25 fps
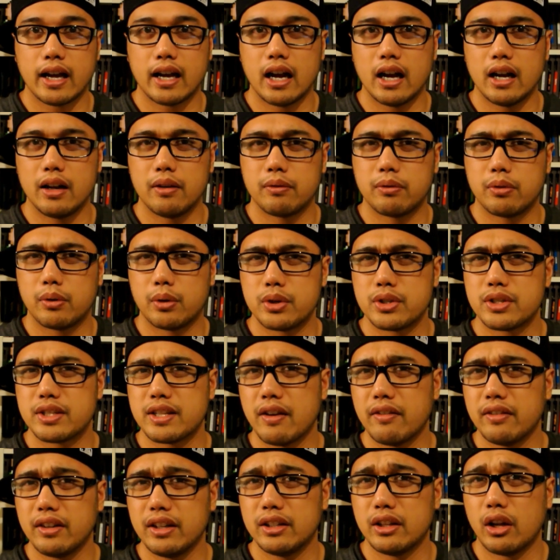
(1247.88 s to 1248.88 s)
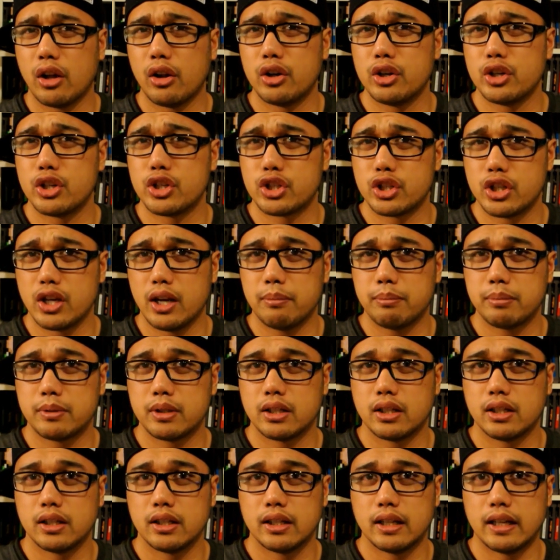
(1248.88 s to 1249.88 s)
got it for $70
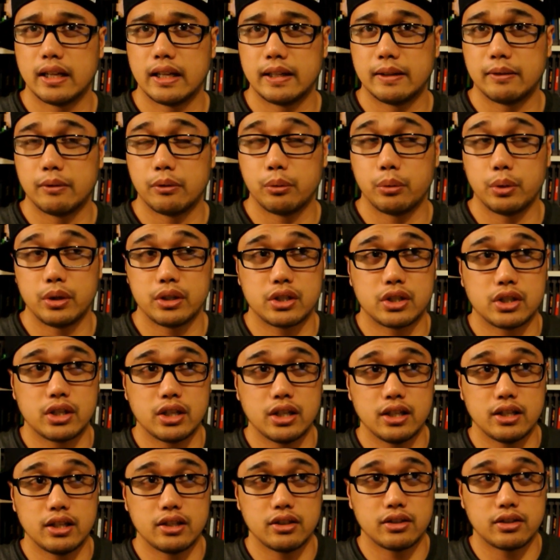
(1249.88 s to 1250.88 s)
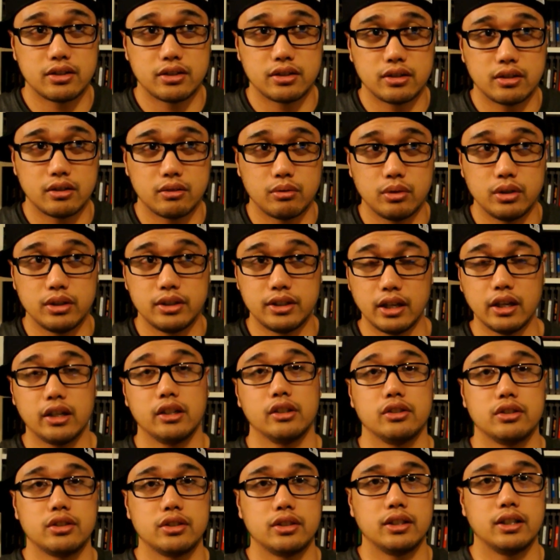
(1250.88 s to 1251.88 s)
shipped, which is
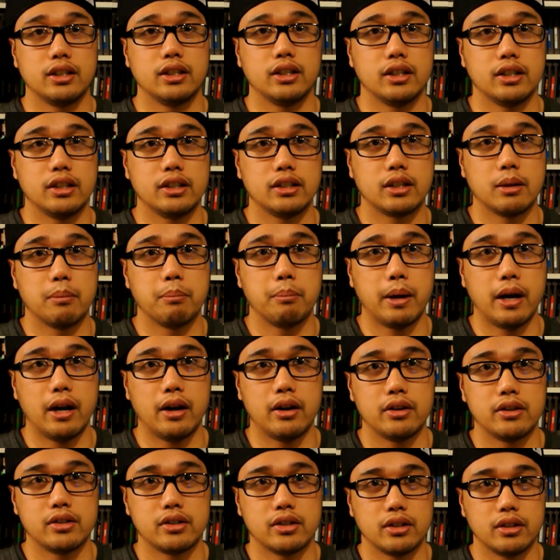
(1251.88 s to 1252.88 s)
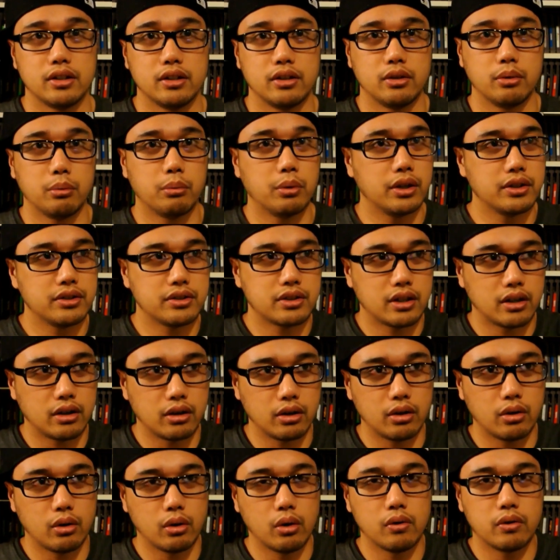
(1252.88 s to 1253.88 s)
ridiculously good compared to the ones that are
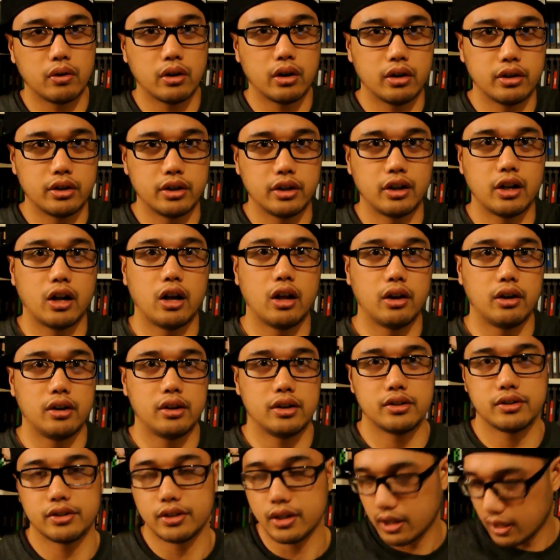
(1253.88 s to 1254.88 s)
over $100.